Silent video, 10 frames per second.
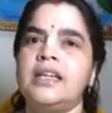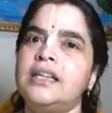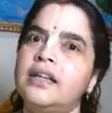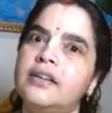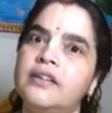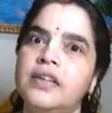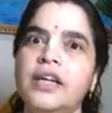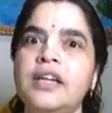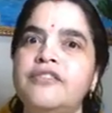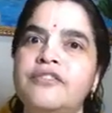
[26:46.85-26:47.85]
And they
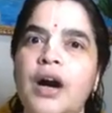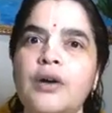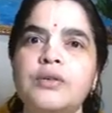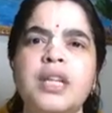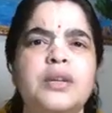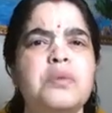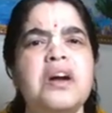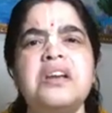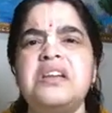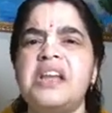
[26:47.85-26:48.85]
really found that
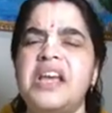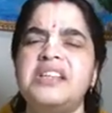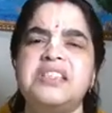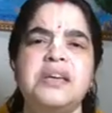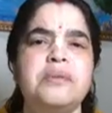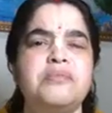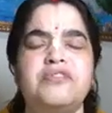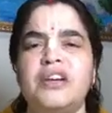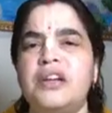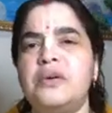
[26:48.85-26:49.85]
one lazy
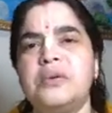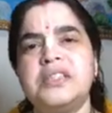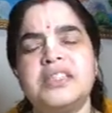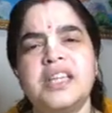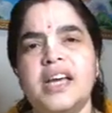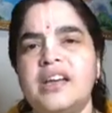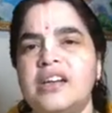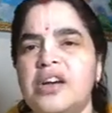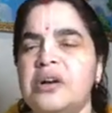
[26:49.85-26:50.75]
fellow was there